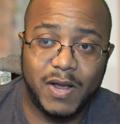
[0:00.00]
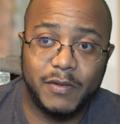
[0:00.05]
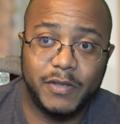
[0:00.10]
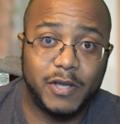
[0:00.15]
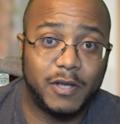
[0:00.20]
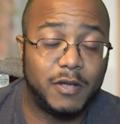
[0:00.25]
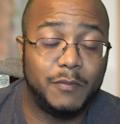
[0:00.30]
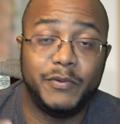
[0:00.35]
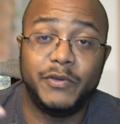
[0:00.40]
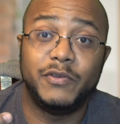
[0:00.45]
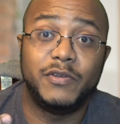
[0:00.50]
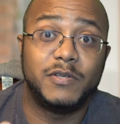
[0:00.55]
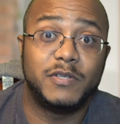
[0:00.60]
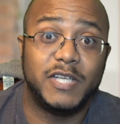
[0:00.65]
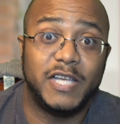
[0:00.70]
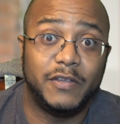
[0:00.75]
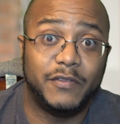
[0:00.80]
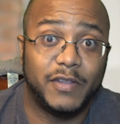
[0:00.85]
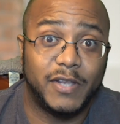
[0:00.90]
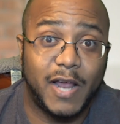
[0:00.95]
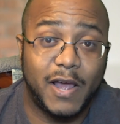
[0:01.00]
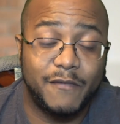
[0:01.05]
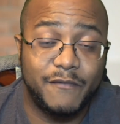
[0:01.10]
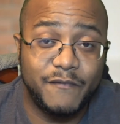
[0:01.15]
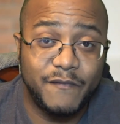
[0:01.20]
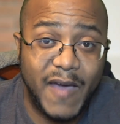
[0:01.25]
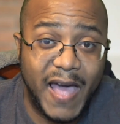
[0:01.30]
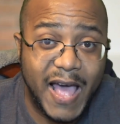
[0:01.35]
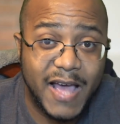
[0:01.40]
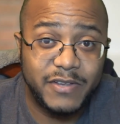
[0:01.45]
your computer's either not
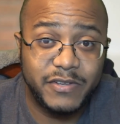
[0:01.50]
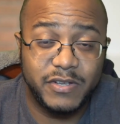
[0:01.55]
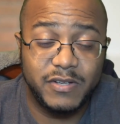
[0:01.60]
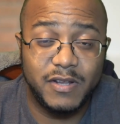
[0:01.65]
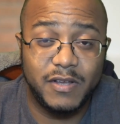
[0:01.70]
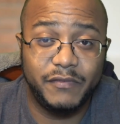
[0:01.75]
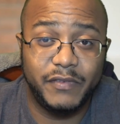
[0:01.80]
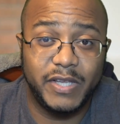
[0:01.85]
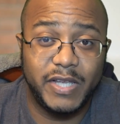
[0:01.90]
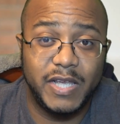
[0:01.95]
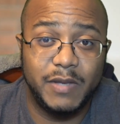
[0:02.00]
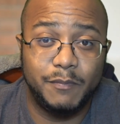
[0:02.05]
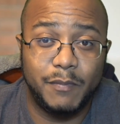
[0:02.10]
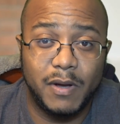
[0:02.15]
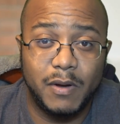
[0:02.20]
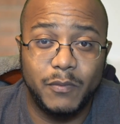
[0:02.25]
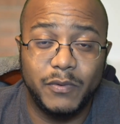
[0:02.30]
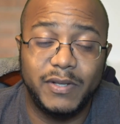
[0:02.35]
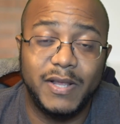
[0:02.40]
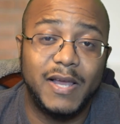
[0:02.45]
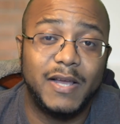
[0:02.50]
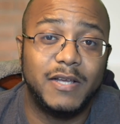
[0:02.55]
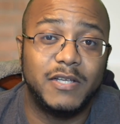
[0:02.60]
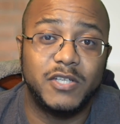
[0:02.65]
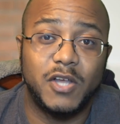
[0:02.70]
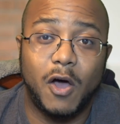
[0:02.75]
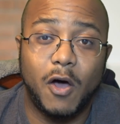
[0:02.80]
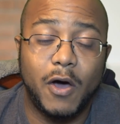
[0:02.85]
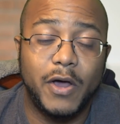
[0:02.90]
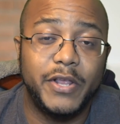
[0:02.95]
fast enough to keep up with that,
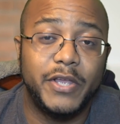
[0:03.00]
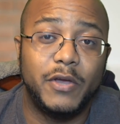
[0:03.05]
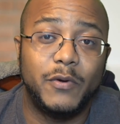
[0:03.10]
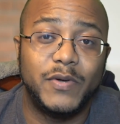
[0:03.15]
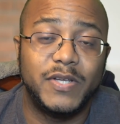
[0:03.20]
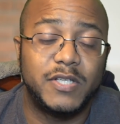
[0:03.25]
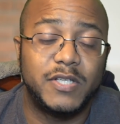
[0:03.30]
because audio